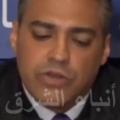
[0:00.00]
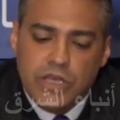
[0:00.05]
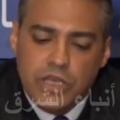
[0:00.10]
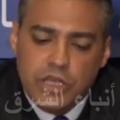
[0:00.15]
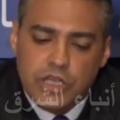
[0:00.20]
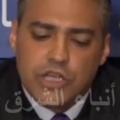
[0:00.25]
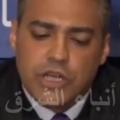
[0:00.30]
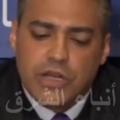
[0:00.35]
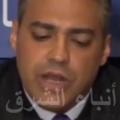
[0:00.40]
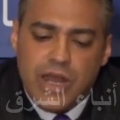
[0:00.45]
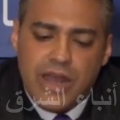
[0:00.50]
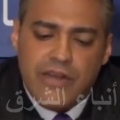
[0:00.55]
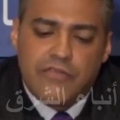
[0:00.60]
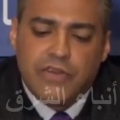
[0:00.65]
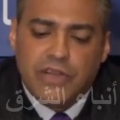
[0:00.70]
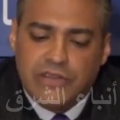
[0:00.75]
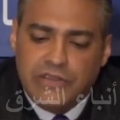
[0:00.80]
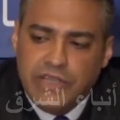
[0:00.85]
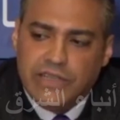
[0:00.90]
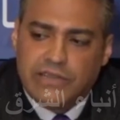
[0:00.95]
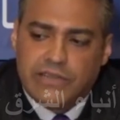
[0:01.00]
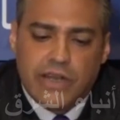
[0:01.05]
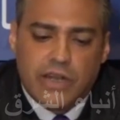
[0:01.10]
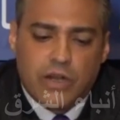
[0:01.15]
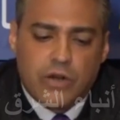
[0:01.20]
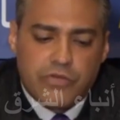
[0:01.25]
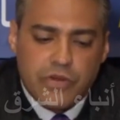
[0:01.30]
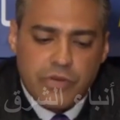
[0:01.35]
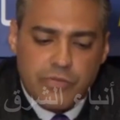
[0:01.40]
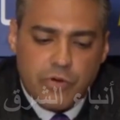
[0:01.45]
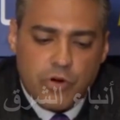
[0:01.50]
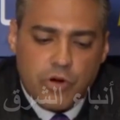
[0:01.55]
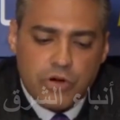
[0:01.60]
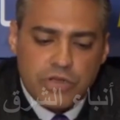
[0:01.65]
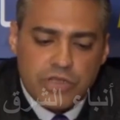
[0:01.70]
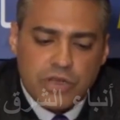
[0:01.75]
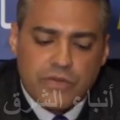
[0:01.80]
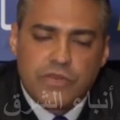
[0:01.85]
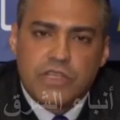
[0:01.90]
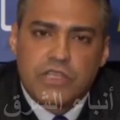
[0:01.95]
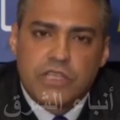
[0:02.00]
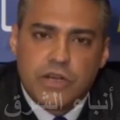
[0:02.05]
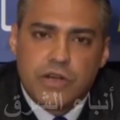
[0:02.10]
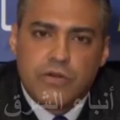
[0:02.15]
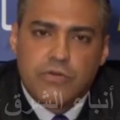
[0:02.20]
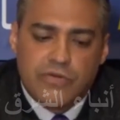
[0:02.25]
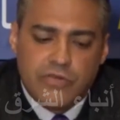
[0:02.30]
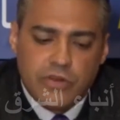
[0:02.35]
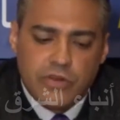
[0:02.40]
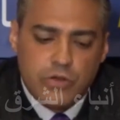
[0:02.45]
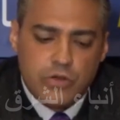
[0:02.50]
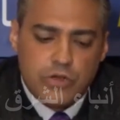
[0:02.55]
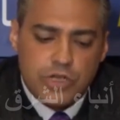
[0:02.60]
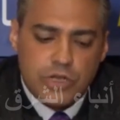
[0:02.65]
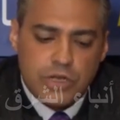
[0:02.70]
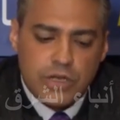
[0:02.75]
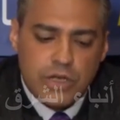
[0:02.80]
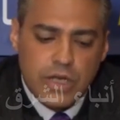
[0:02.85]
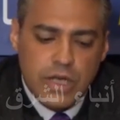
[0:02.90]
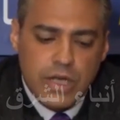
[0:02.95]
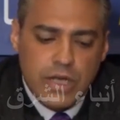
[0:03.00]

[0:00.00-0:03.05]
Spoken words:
each and every detail of reports of the Syrian revolution.